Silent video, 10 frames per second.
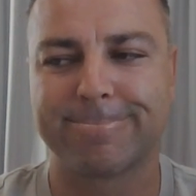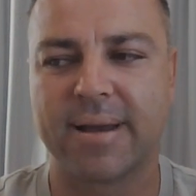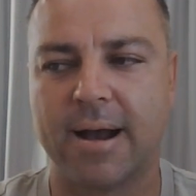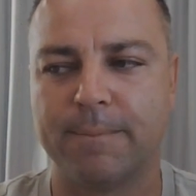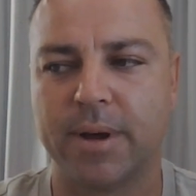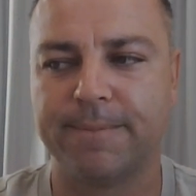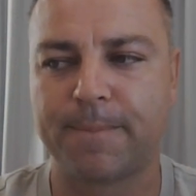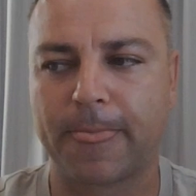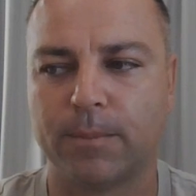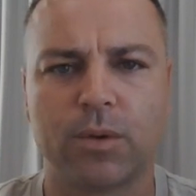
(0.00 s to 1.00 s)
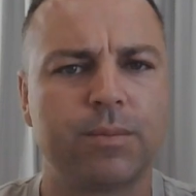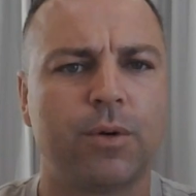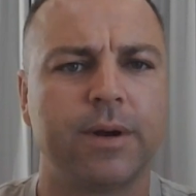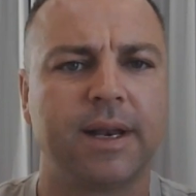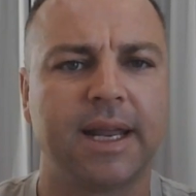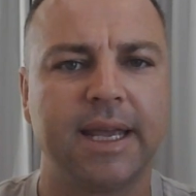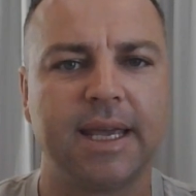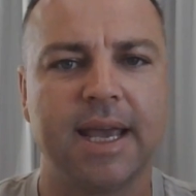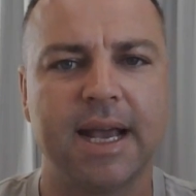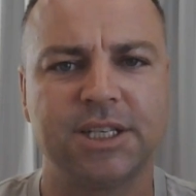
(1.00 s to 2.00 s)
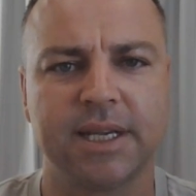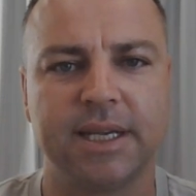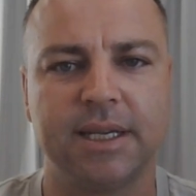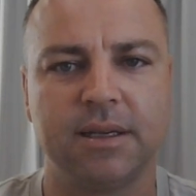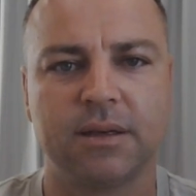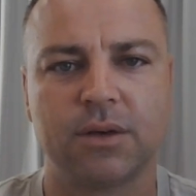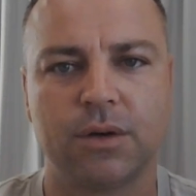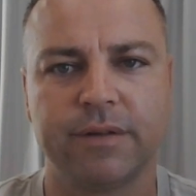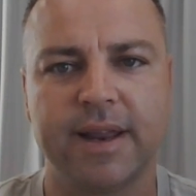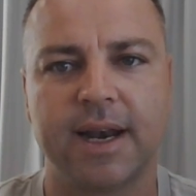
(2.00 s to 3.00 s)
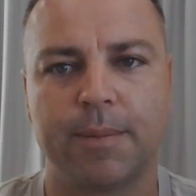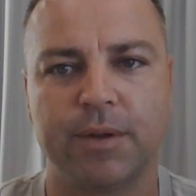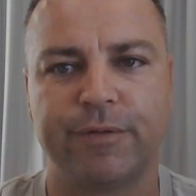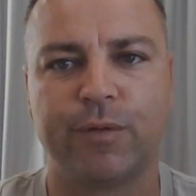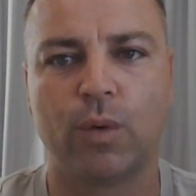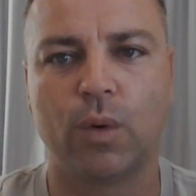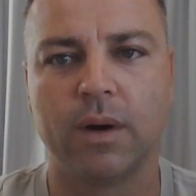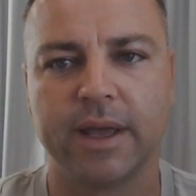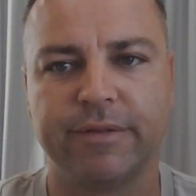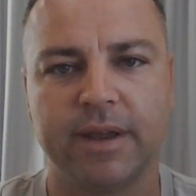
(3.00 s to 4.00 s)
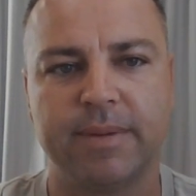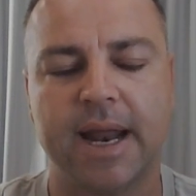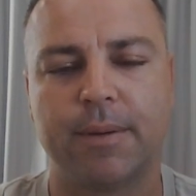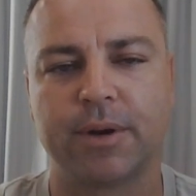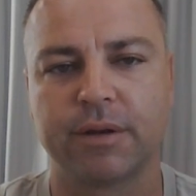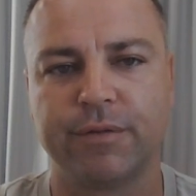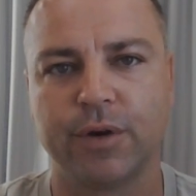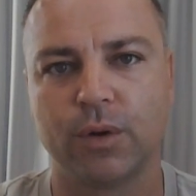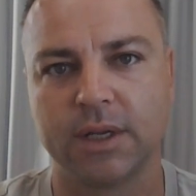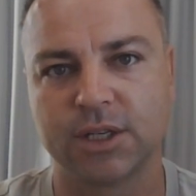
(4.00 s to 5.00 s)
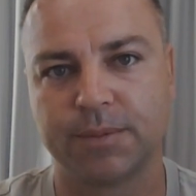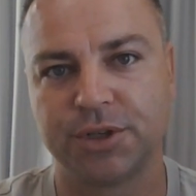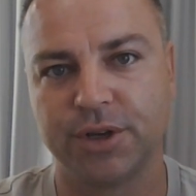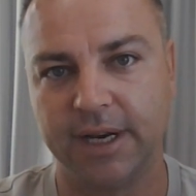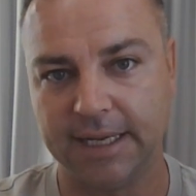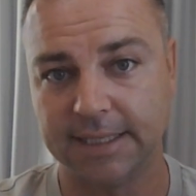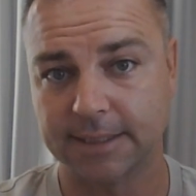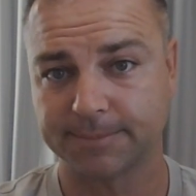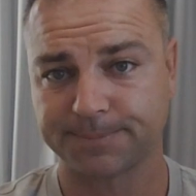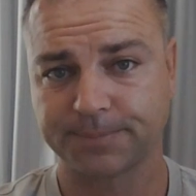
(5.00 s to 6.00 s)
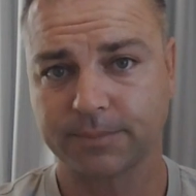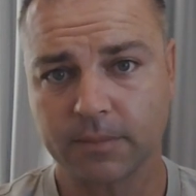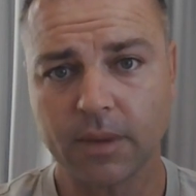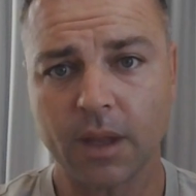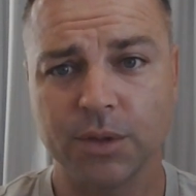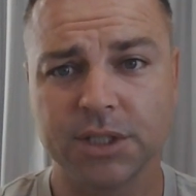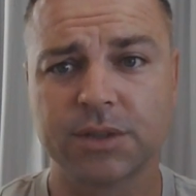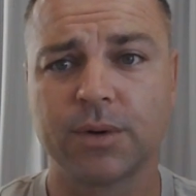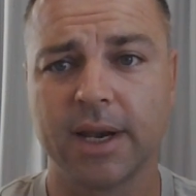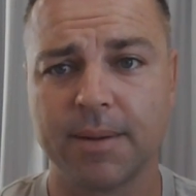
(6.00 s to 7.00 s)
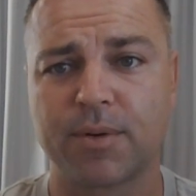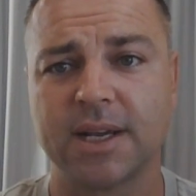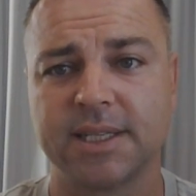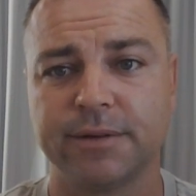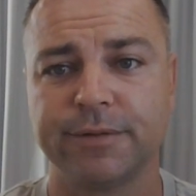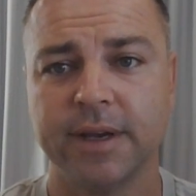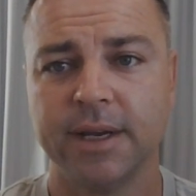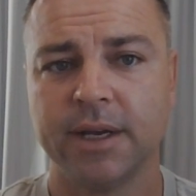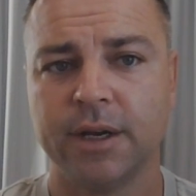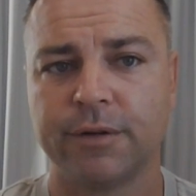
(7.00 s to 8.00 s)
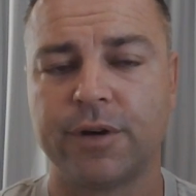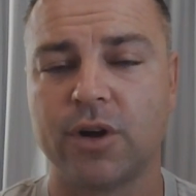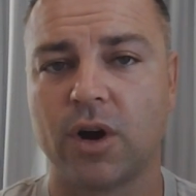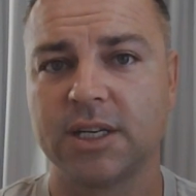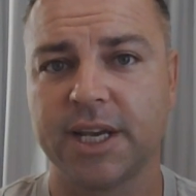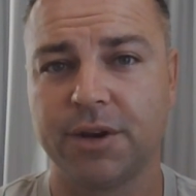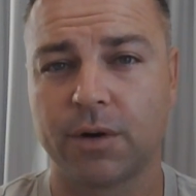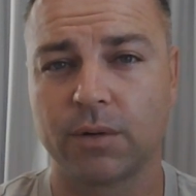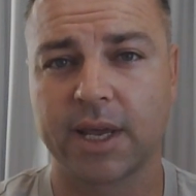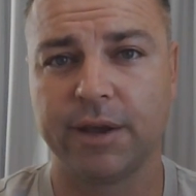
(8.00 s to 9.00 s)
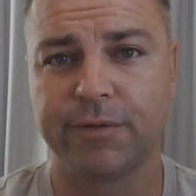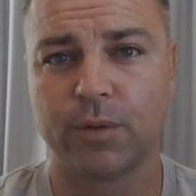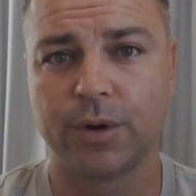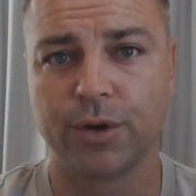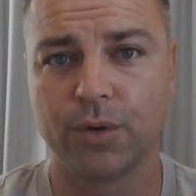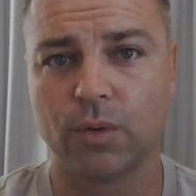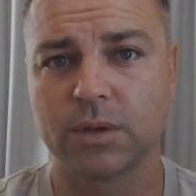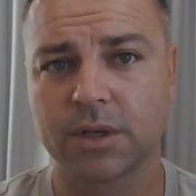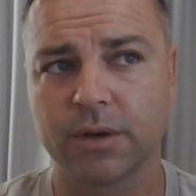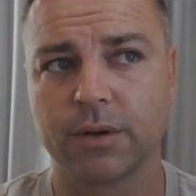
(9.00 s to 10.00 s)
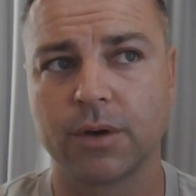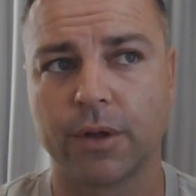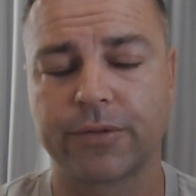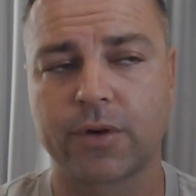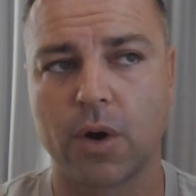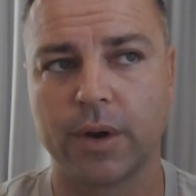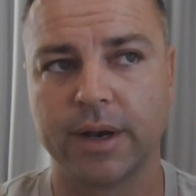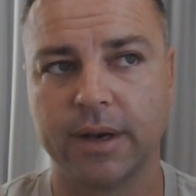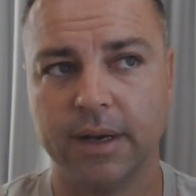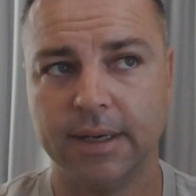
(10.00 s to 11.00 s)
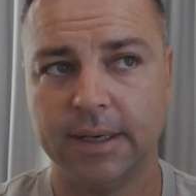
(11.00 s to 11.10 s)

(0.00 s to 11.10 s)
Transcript: But more importantly, he actually could have ended up with 4 if he'd been able to convert all his opportunities, which is really impressive for a 19-year-old key forward who also got thrown